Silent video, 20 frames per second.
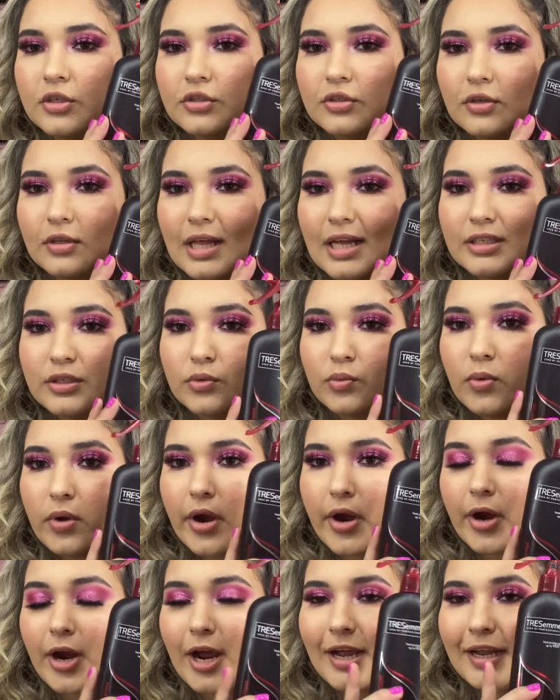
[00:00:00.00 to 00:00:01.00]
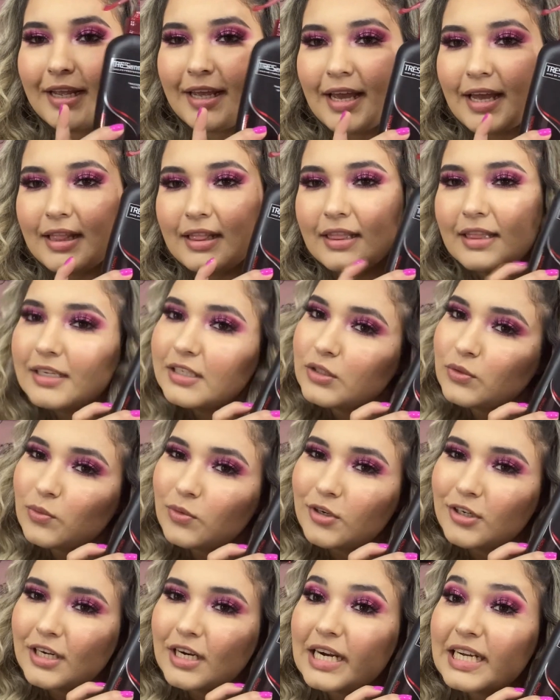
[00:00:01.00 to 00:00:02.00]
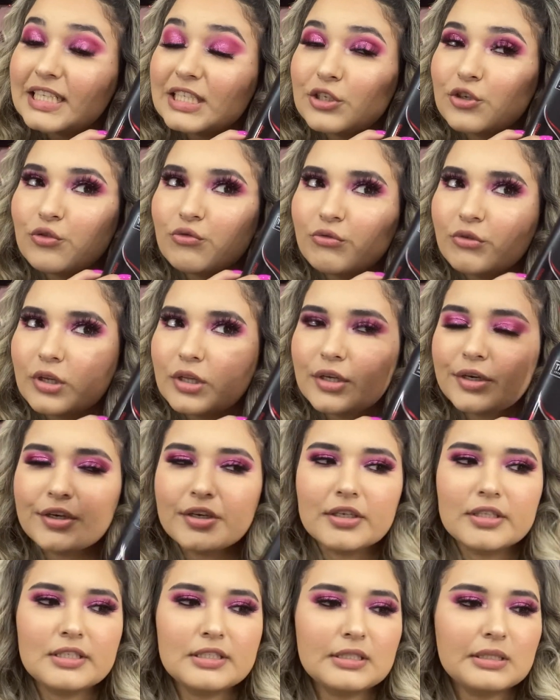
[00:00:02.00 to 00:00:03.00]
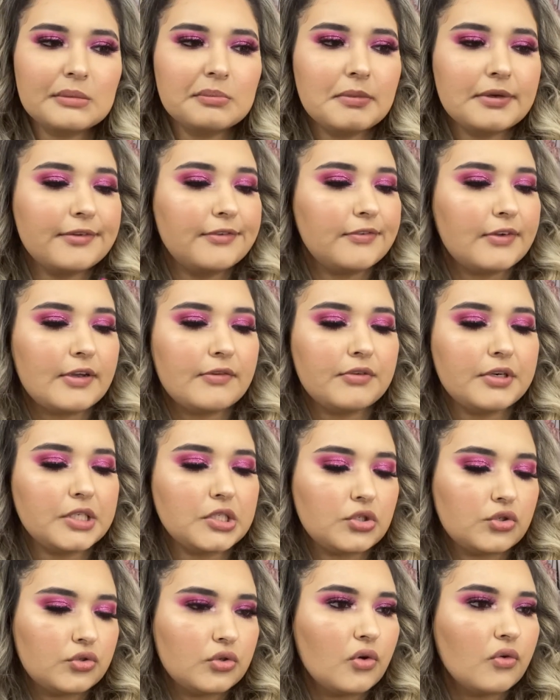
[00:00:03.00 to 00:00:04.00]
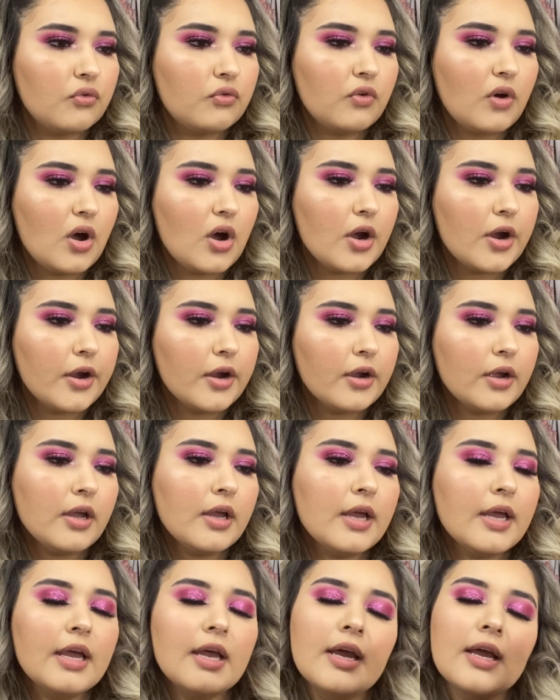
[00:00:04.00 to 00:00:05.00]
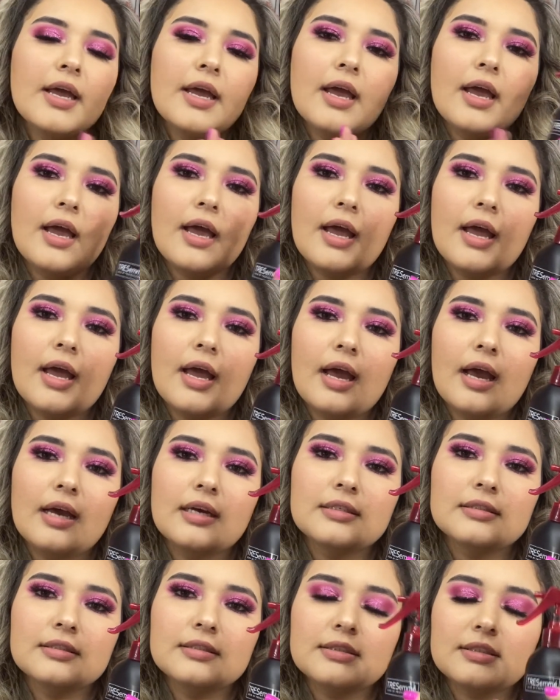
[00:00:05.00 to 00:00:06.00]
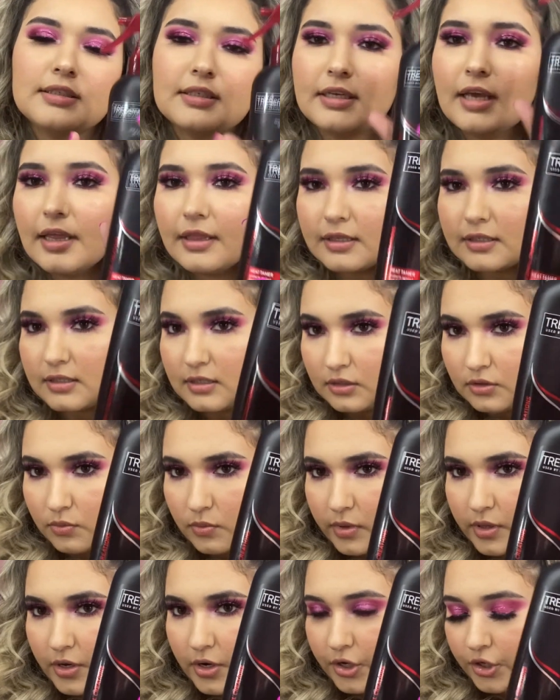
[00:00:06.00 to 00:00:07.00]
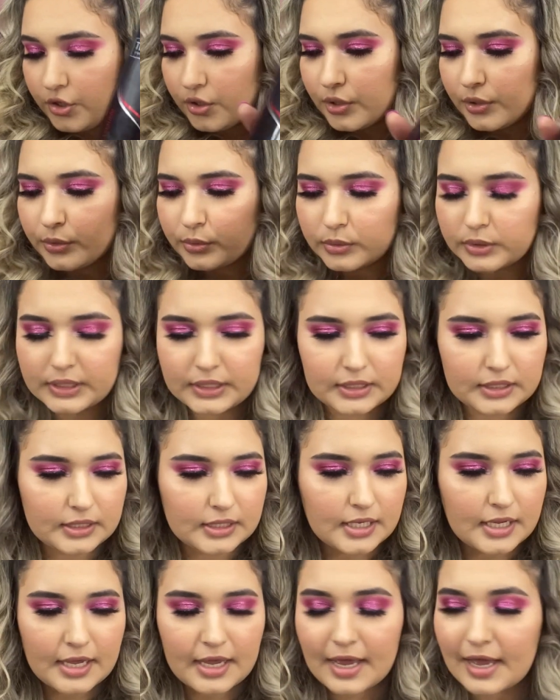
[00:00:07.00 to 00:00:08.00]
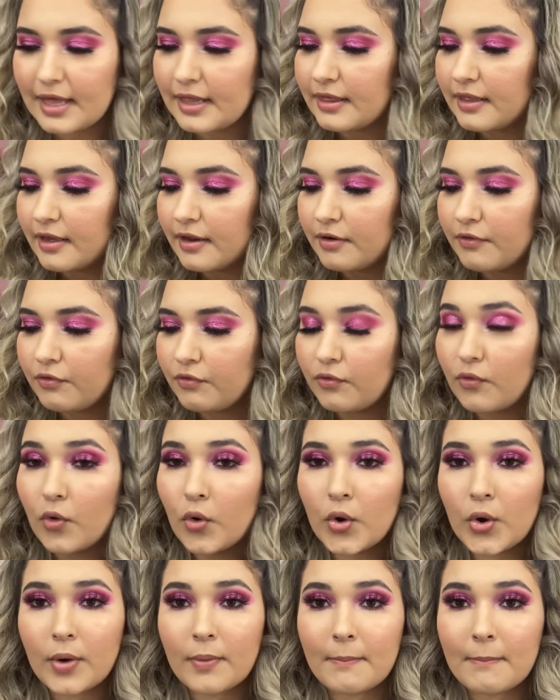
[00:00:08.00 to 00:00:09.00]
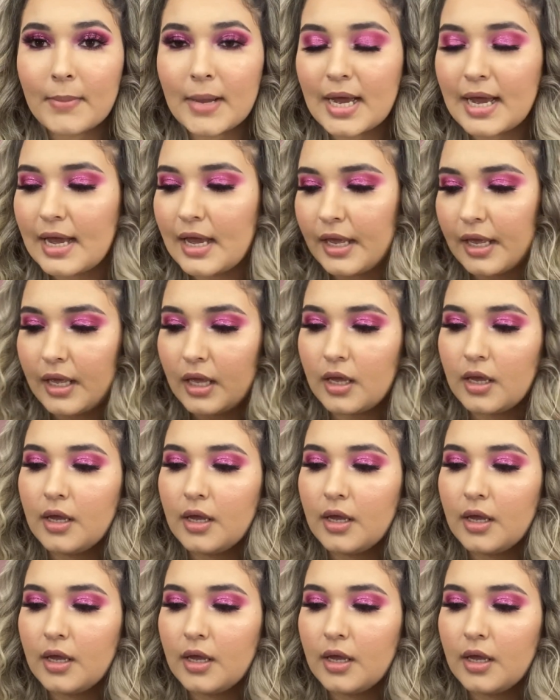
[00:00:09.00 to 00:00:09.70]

So that's where I get this one, and it's really good. This is my favorite so far. And yeah, this is the one that I use. And then for my